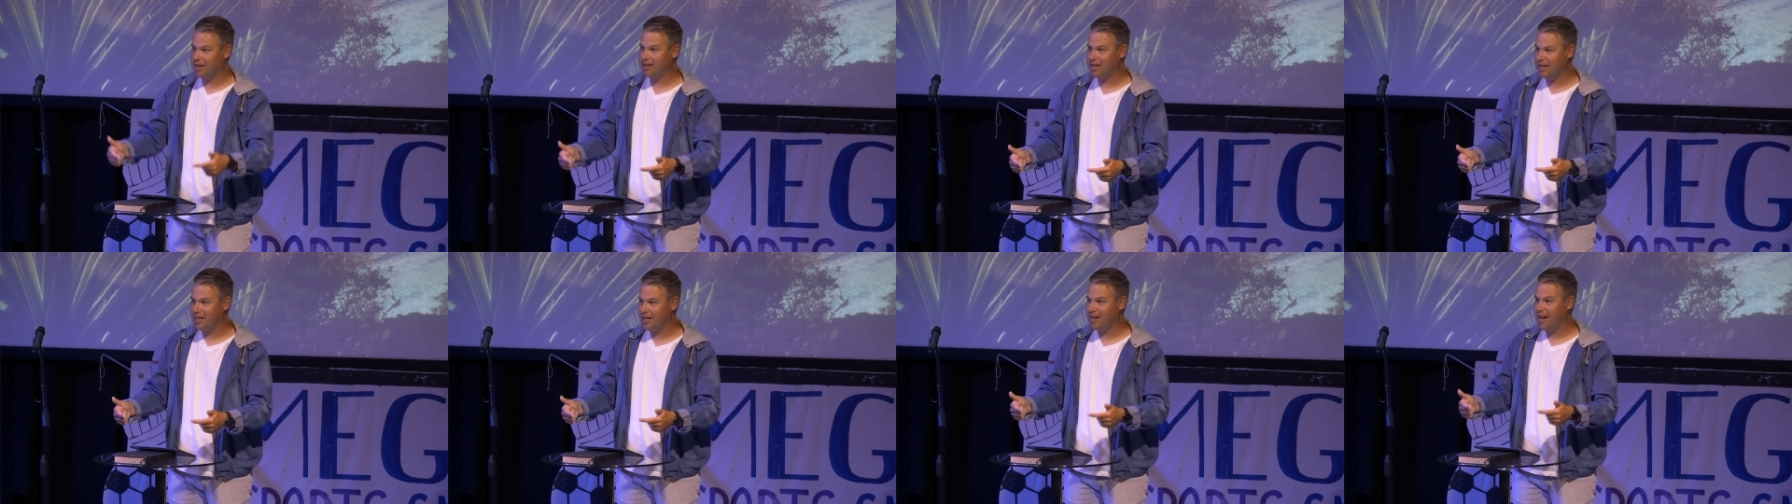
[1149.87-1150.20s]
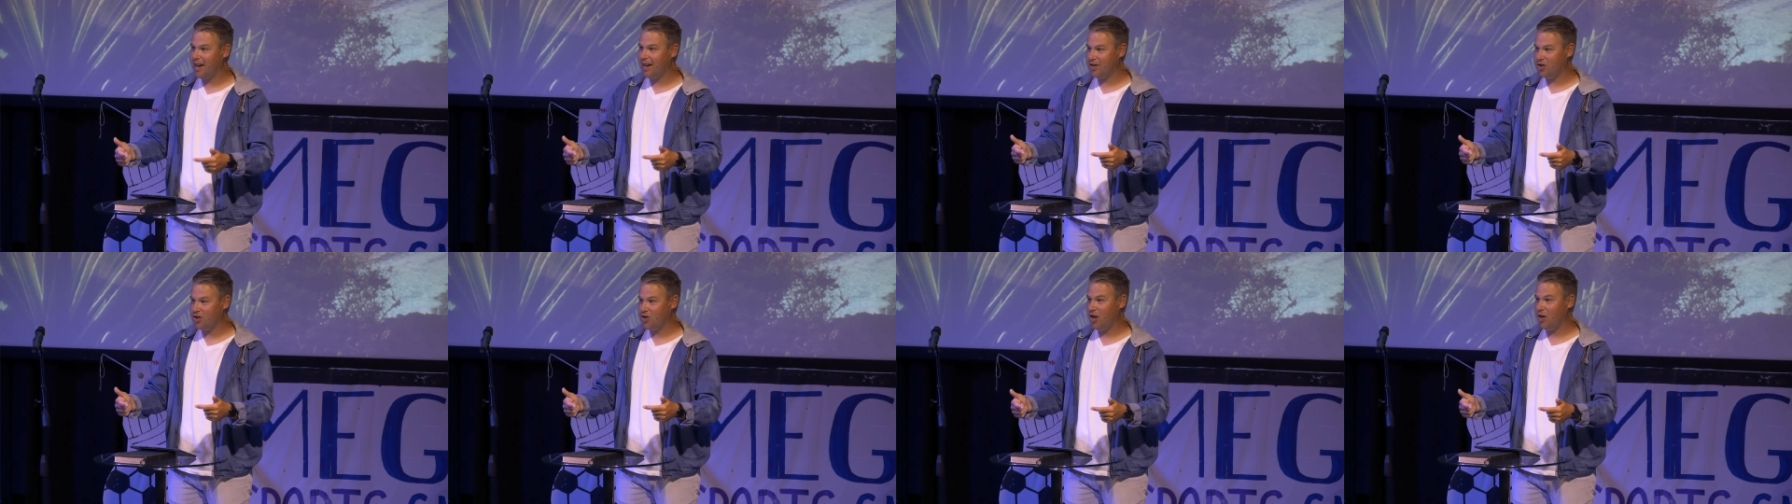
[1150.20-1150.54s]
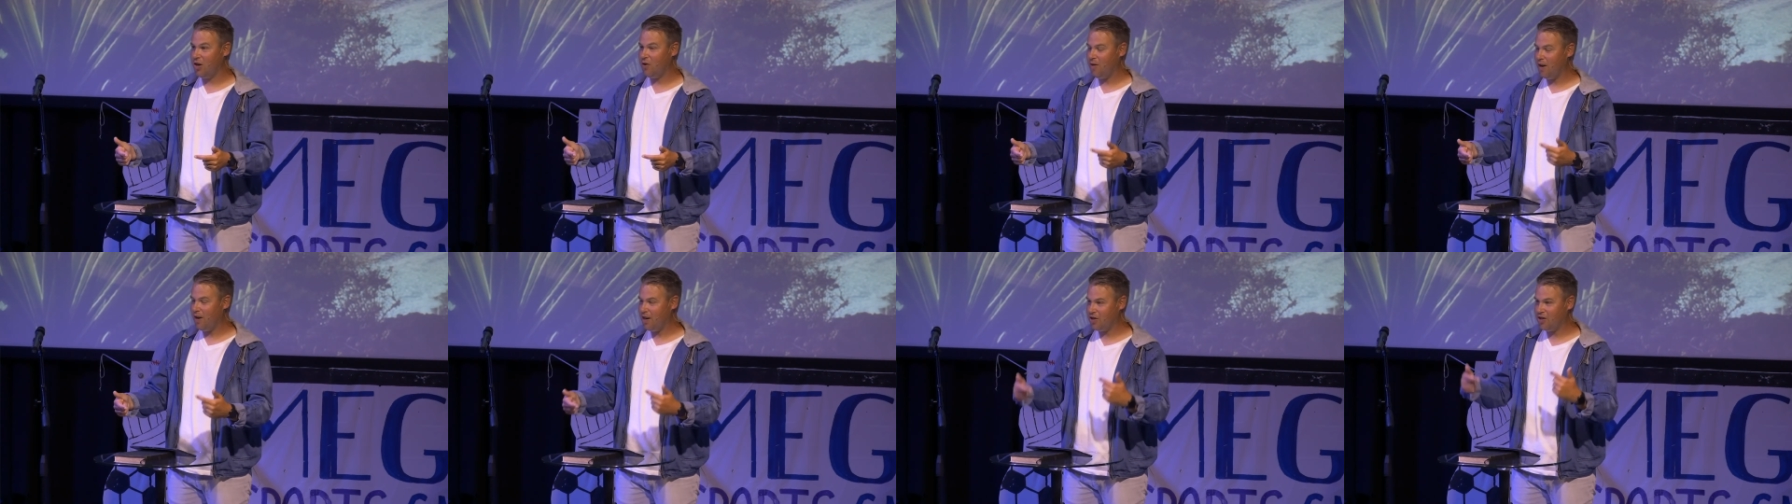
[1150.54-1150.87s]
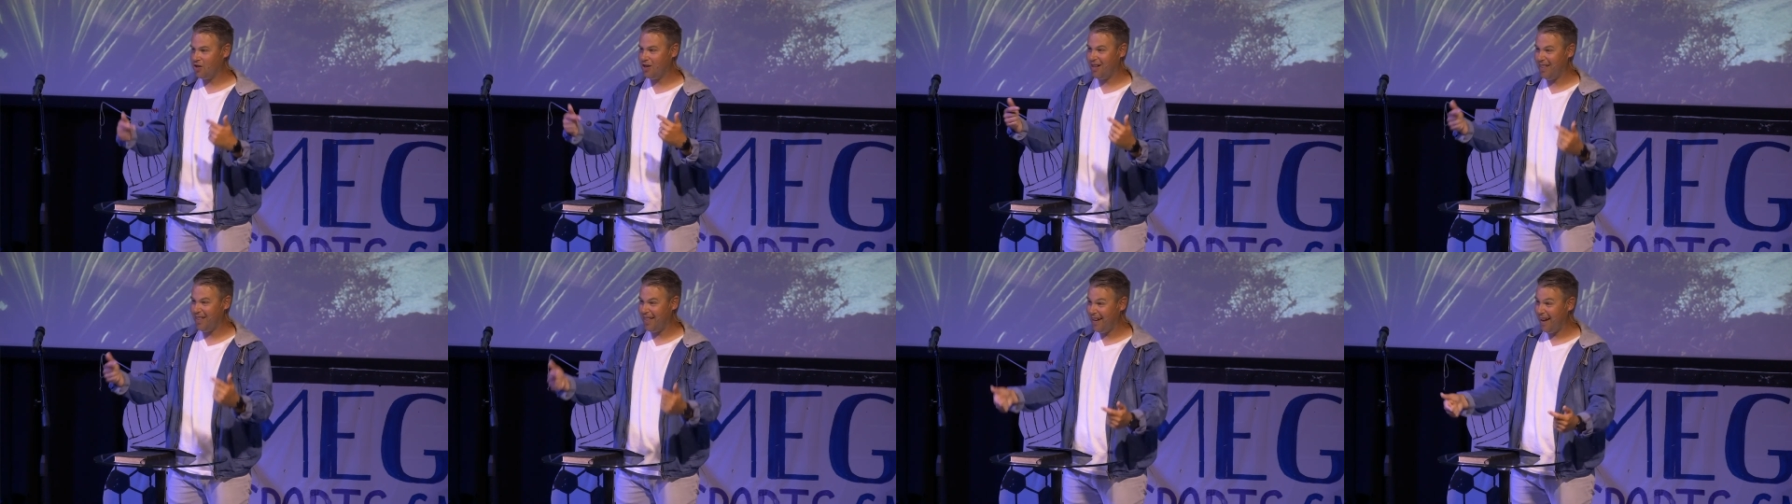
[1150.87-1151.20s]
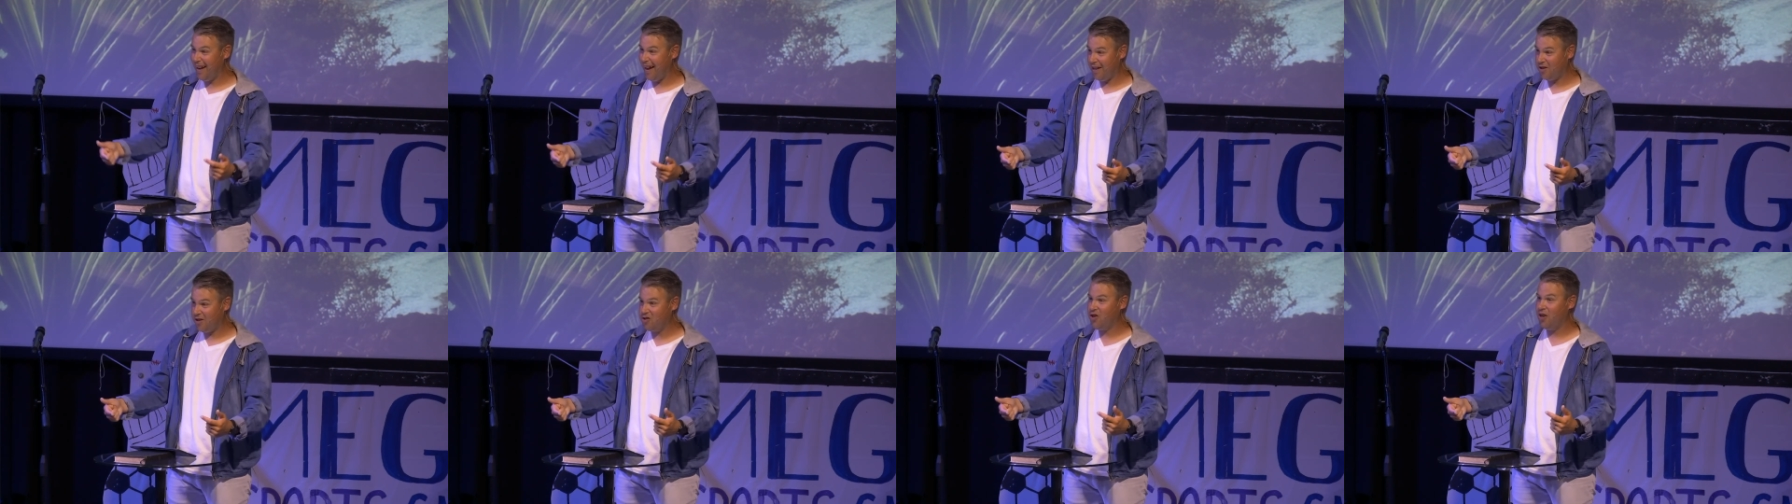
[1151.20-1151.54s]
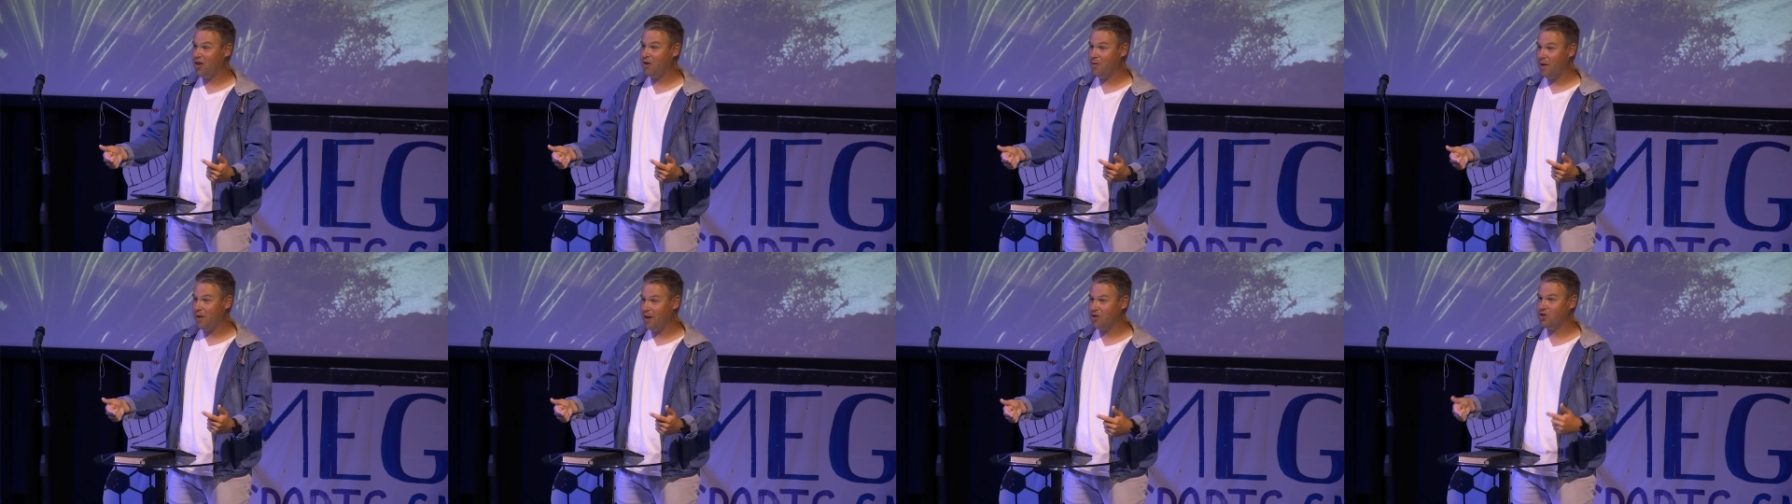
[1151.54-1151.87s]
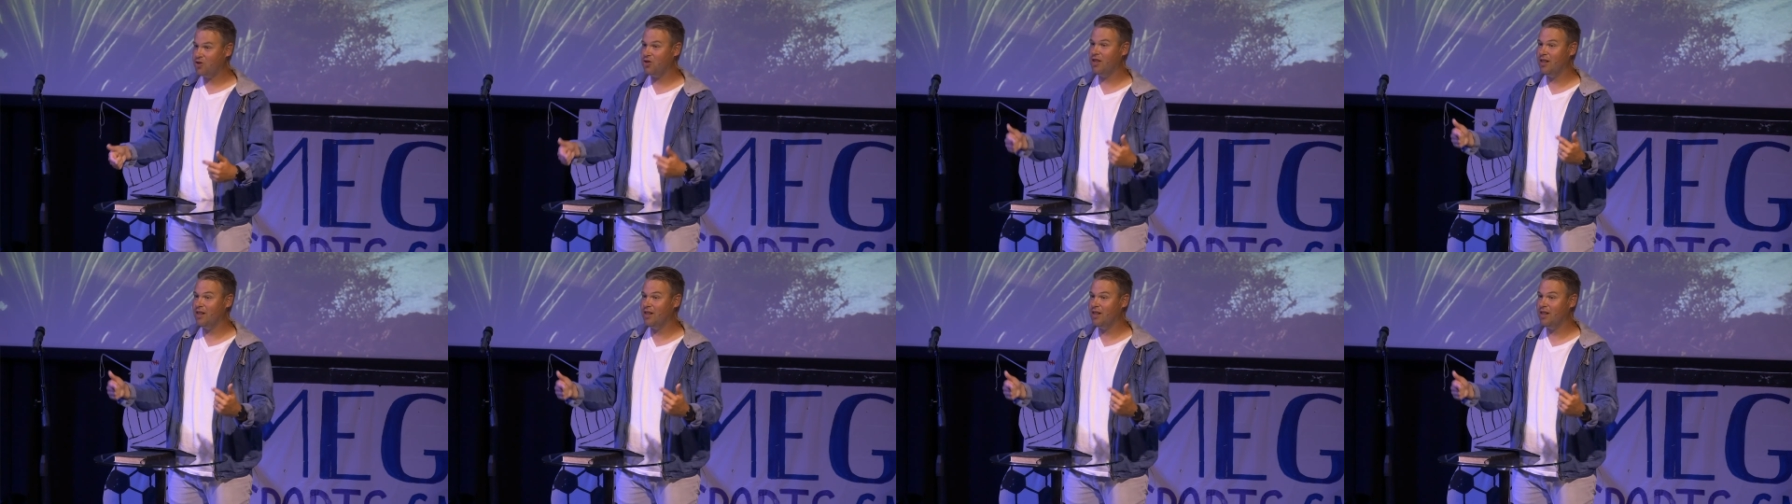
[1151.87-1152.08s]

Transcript: to the next generation and the next generation